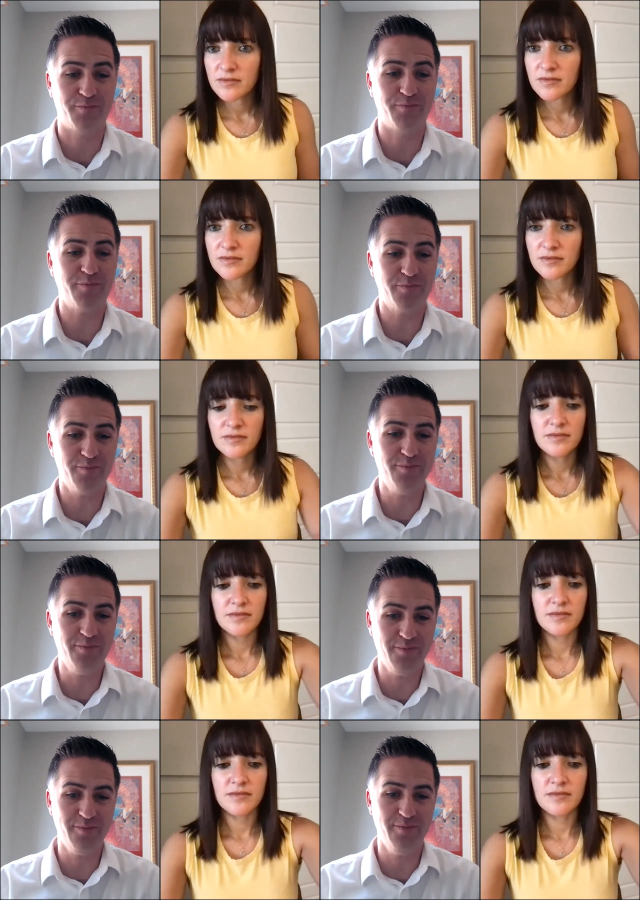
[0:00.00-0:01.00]

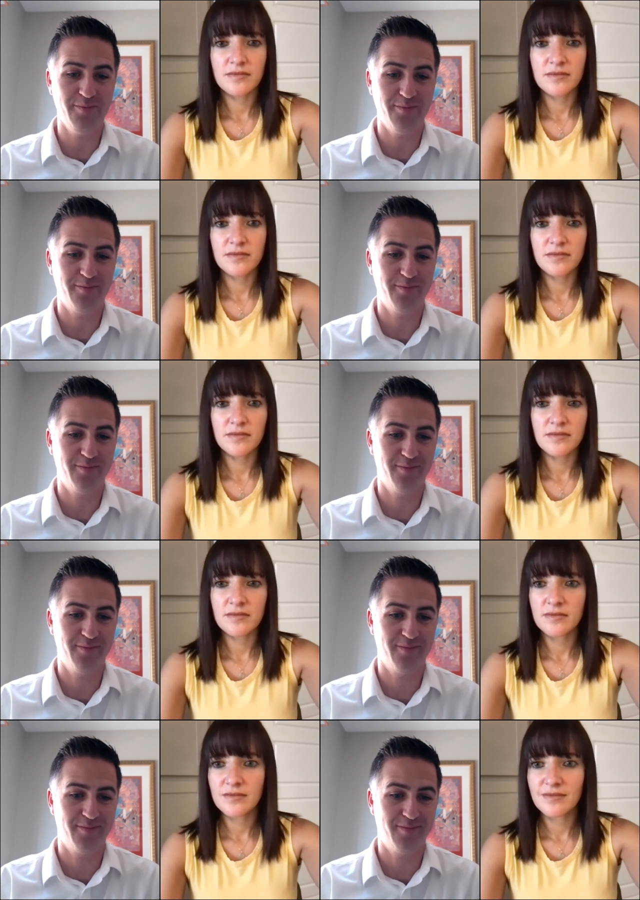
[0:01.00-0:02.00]

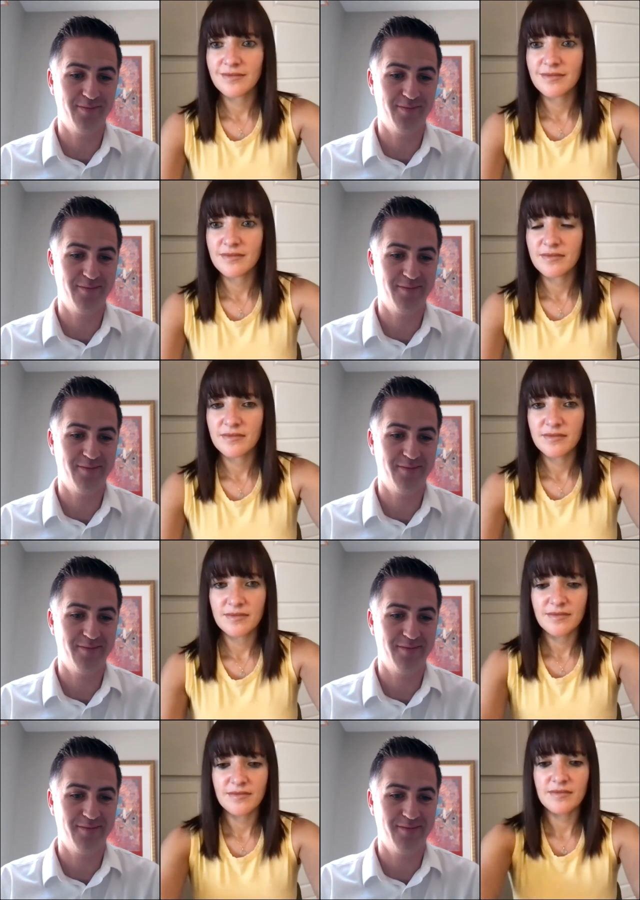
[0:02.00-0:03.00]

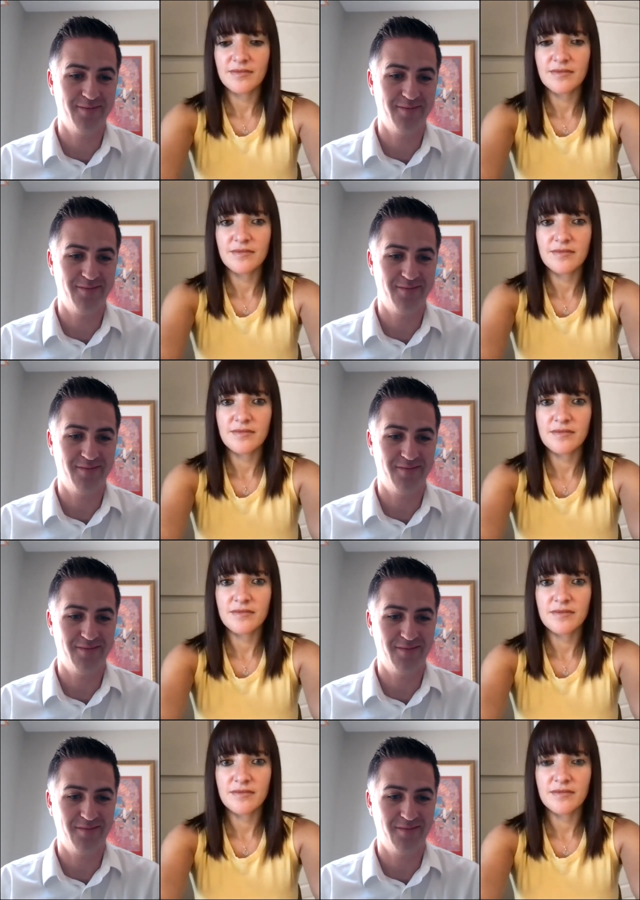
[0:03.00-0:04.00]

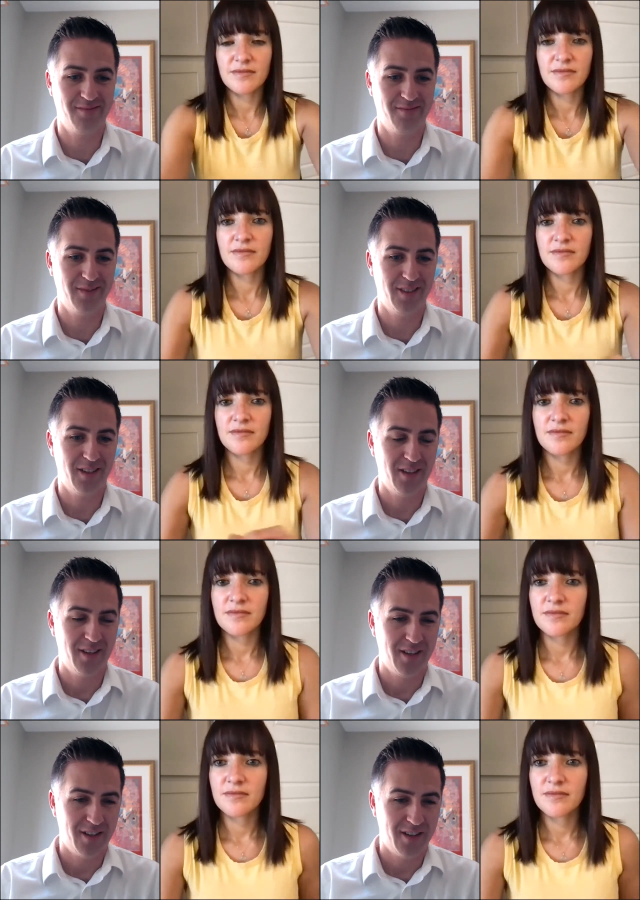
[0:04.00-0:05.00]

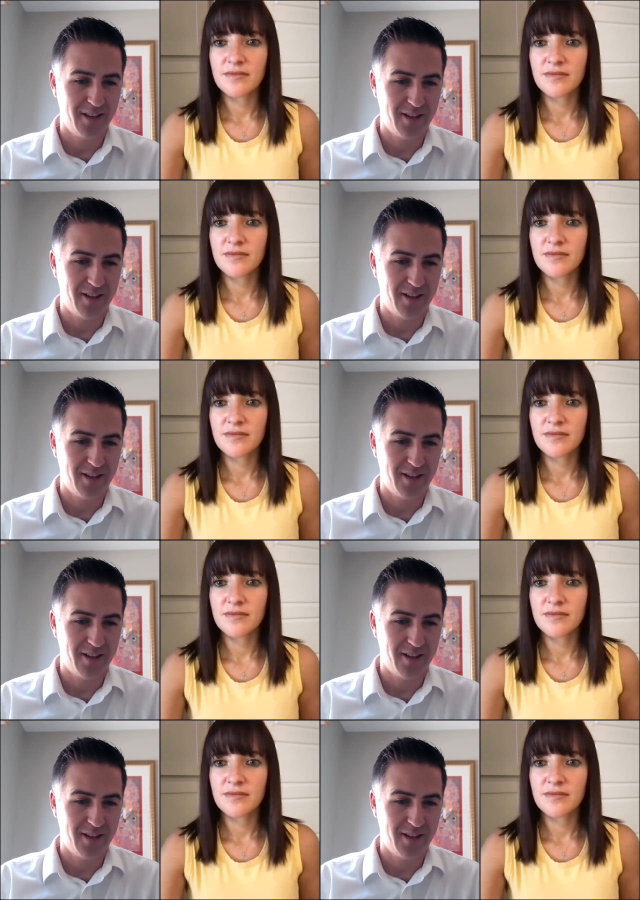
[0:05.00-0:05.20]
(silence)